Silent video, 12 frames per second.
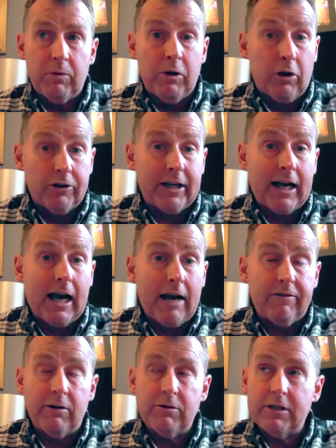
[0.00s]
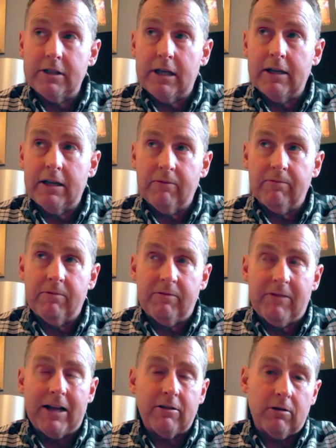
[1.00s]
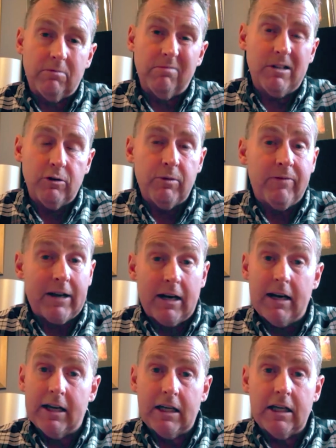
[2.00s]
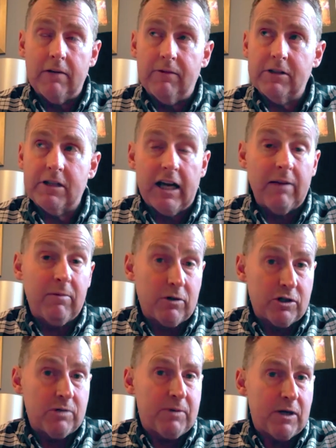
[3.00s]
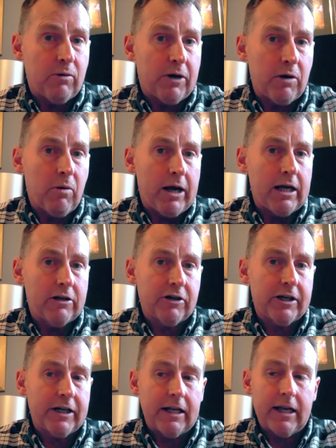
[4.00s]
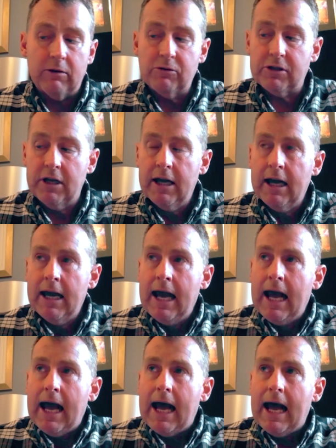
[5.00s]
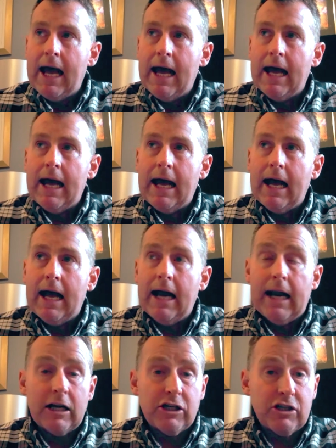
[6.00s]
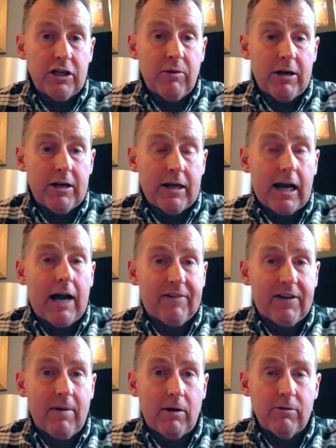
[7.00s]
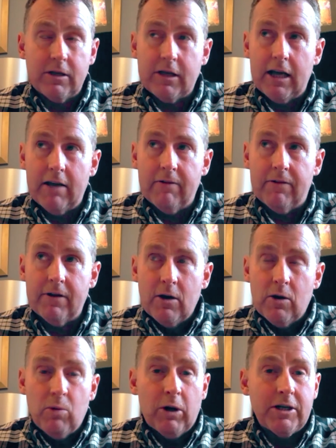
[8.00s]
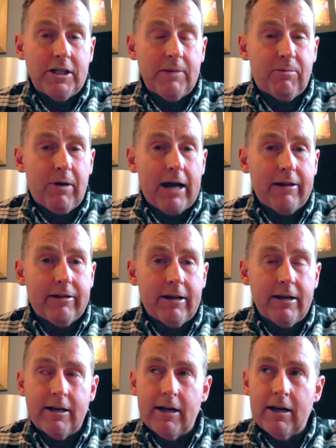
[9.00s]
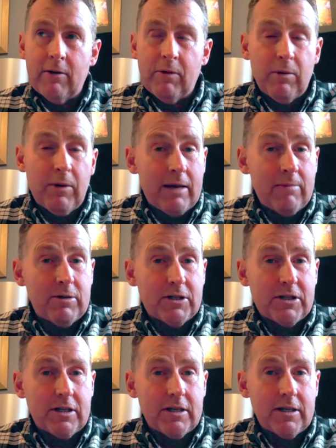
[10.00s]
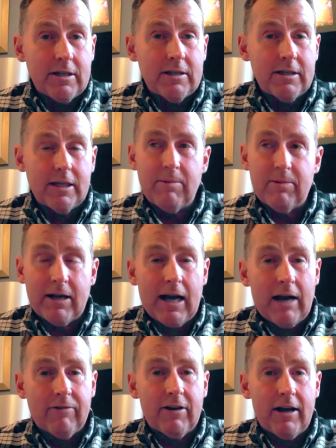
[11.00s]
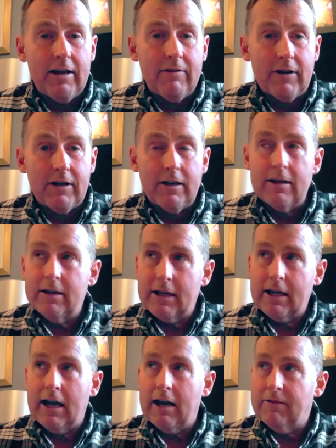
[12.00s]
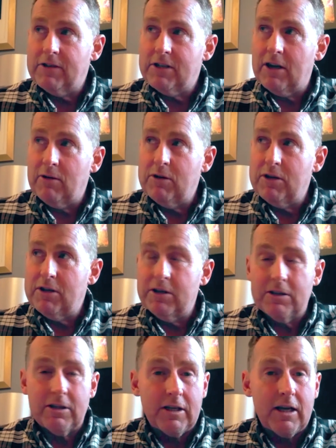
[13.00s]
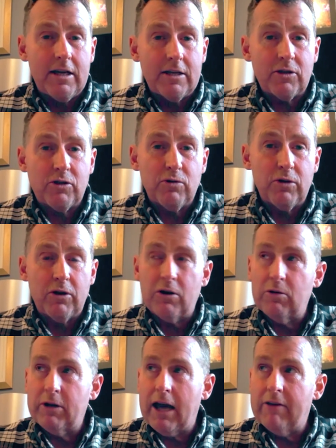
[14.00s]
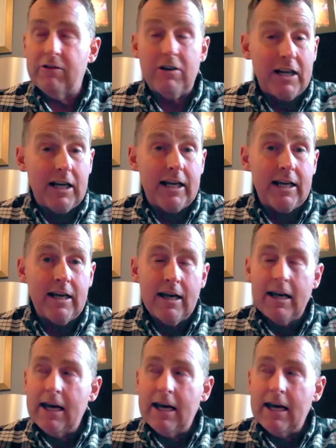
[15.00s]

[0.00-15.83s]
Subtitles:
got the calf out, and the vet thought, well, you'll be very lucky if it's alive because it's been quite a while trying to get it out. And actually, when the calf came out, it gave one deep breath, and we were able to keep the calf alive. And the calf is now here today as a 2-year-old heifer, Neely,